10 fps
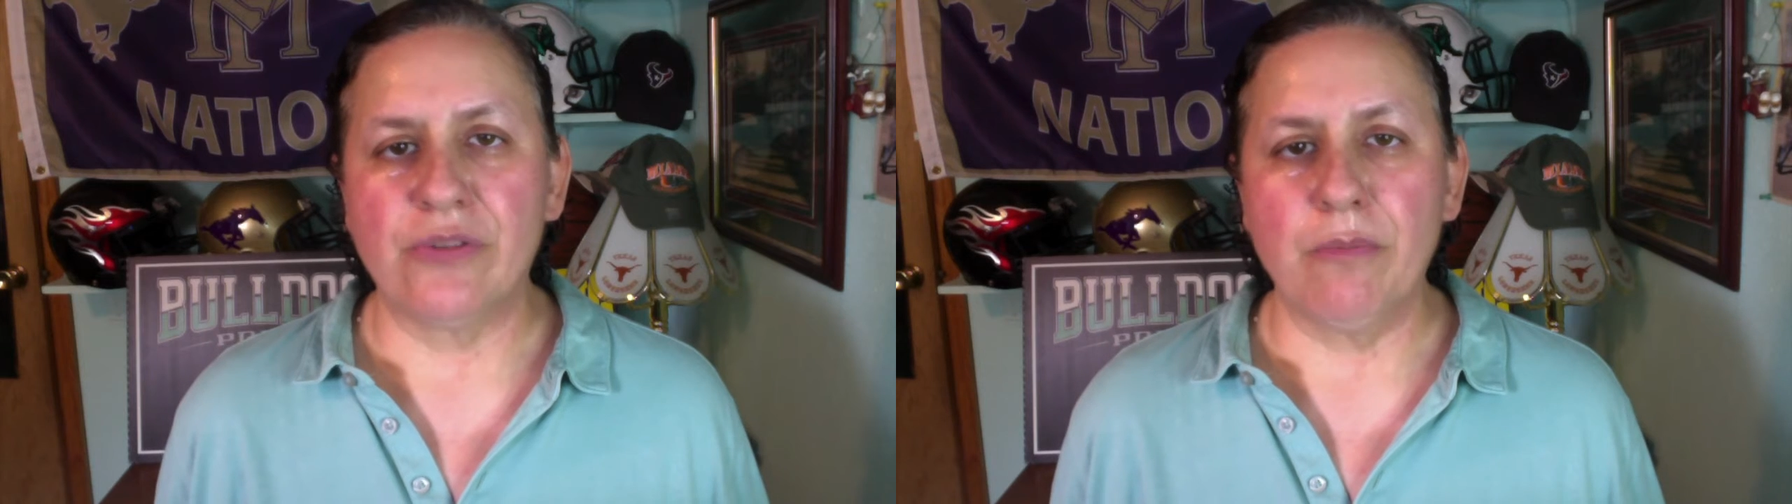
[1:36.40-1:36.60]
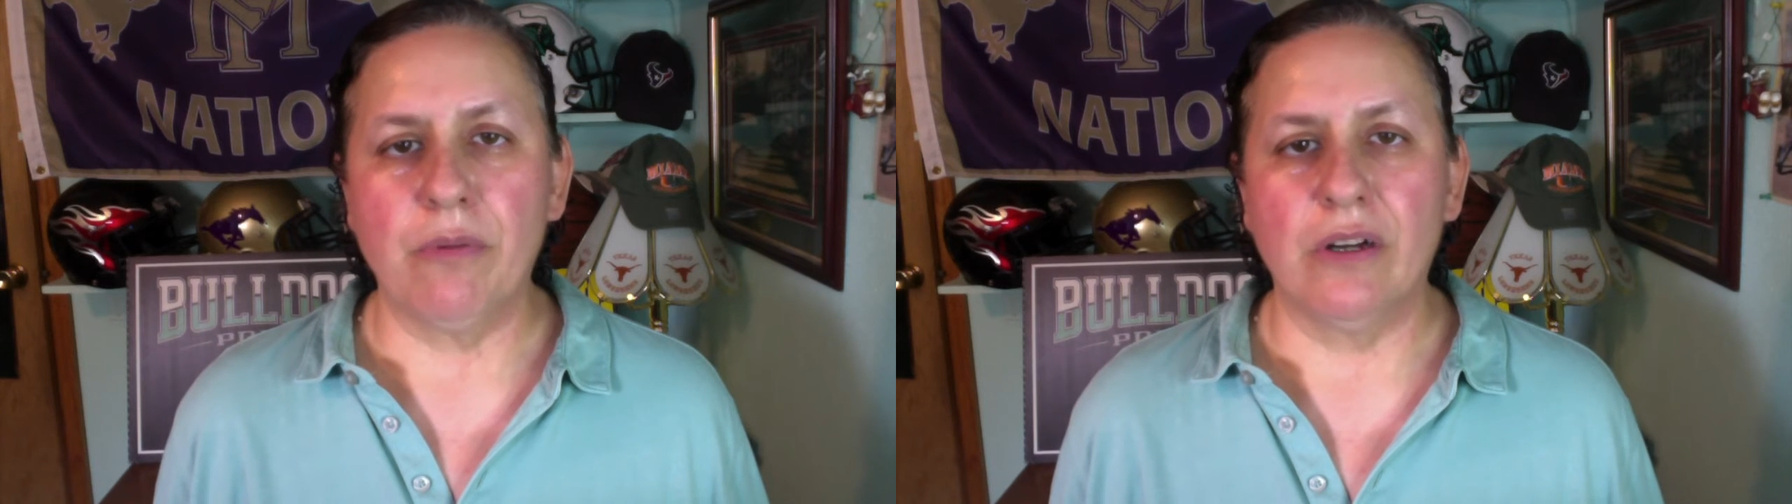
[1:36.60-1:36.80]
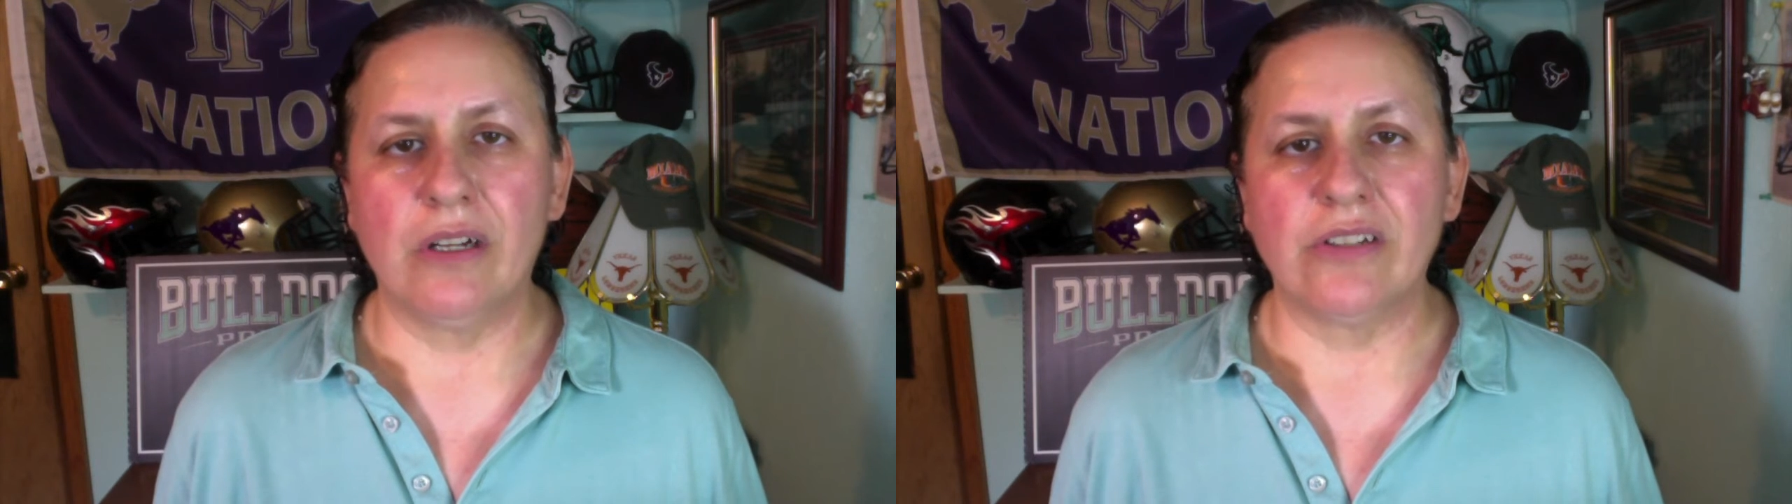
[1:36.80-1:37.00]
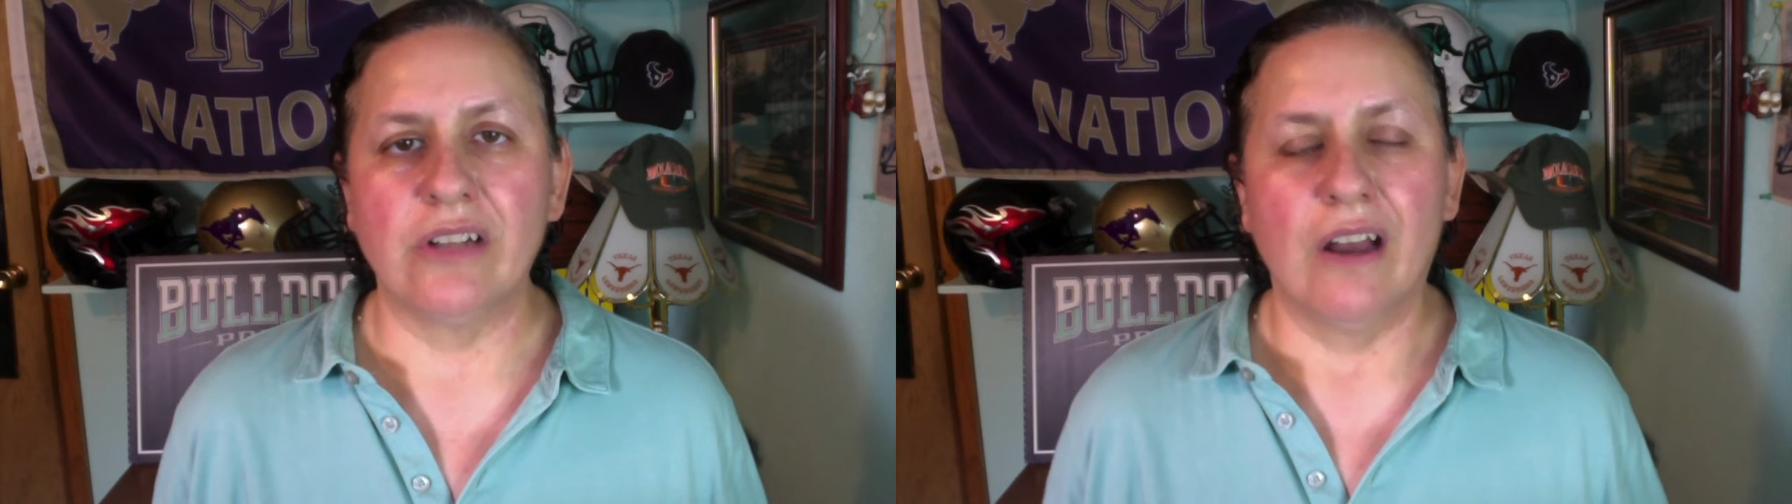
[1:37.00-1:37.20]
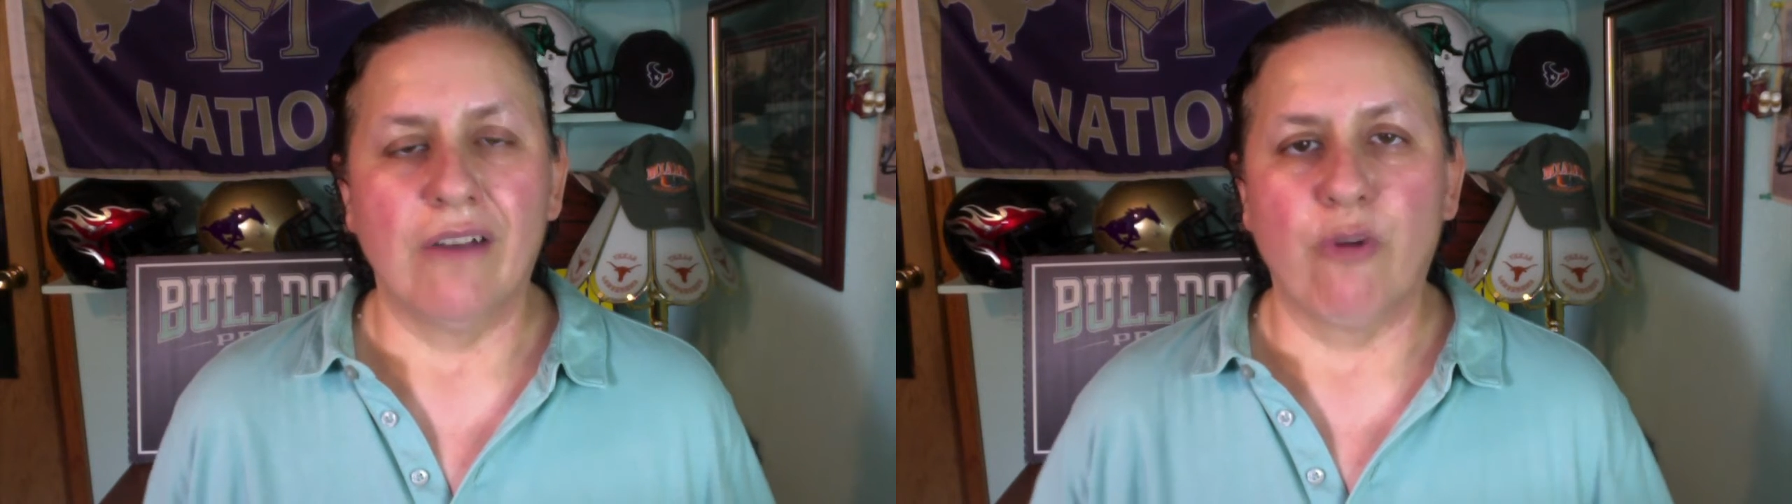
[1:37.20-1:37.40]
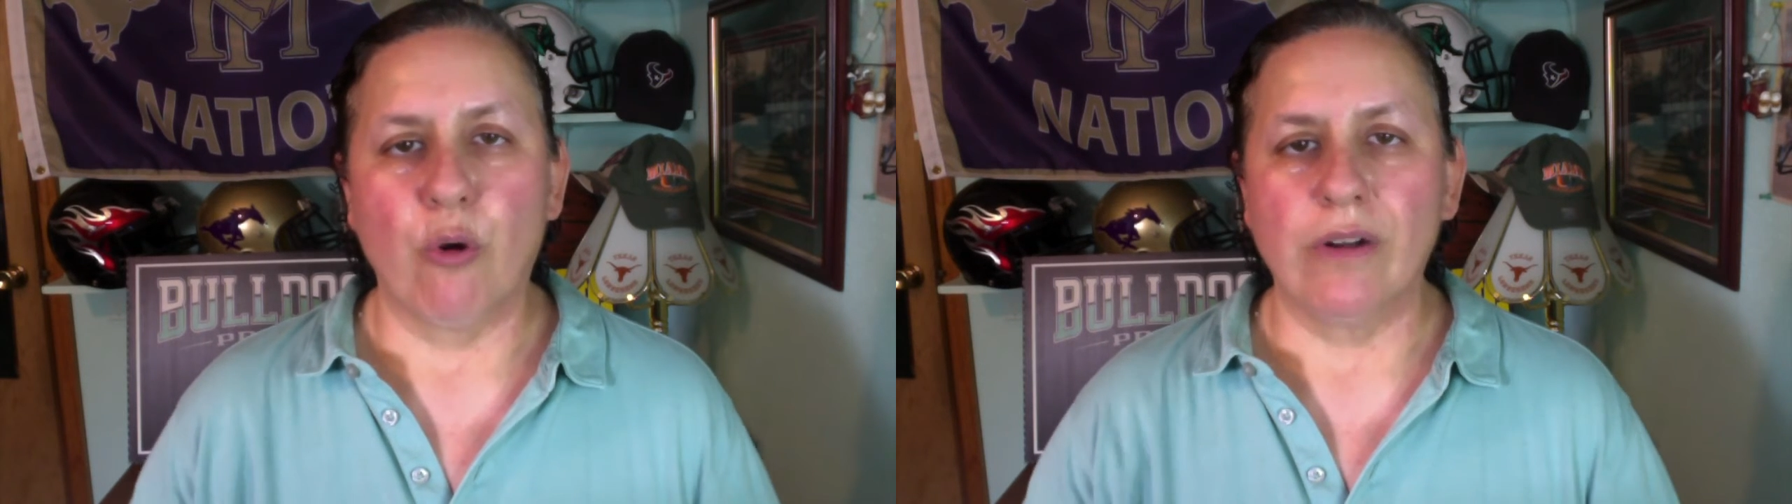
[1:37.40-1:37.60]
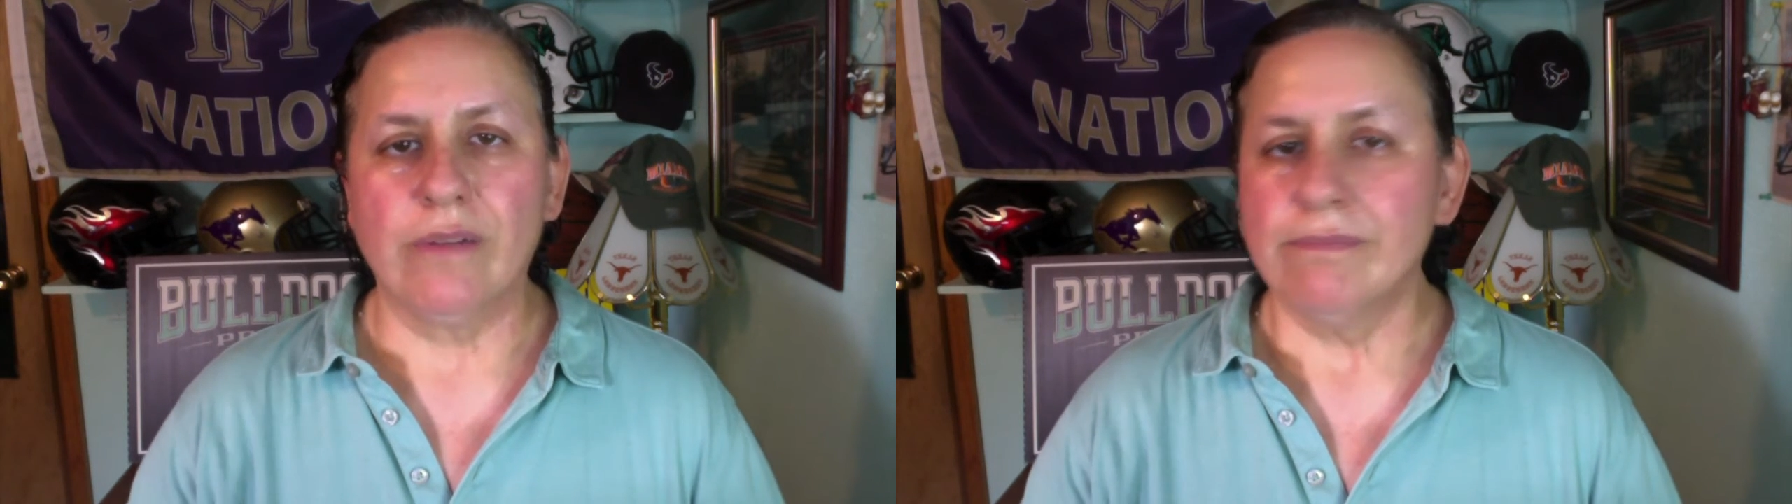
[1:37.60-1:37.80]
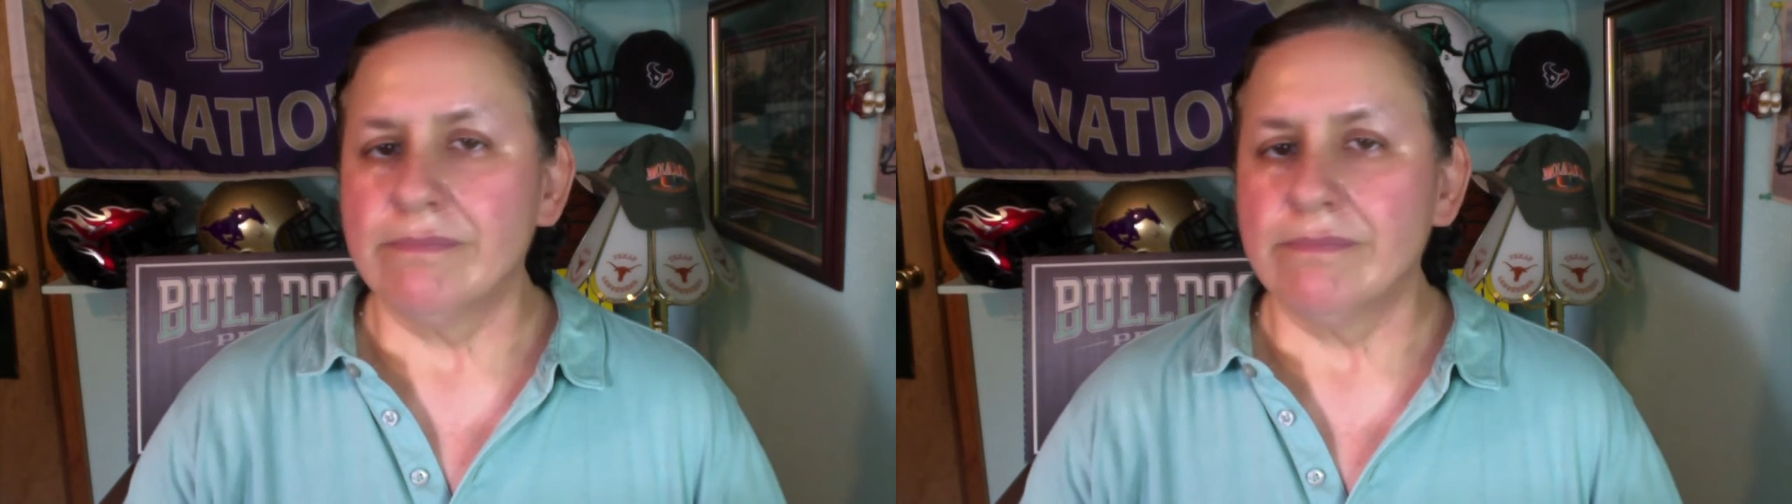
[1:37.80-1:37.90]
books for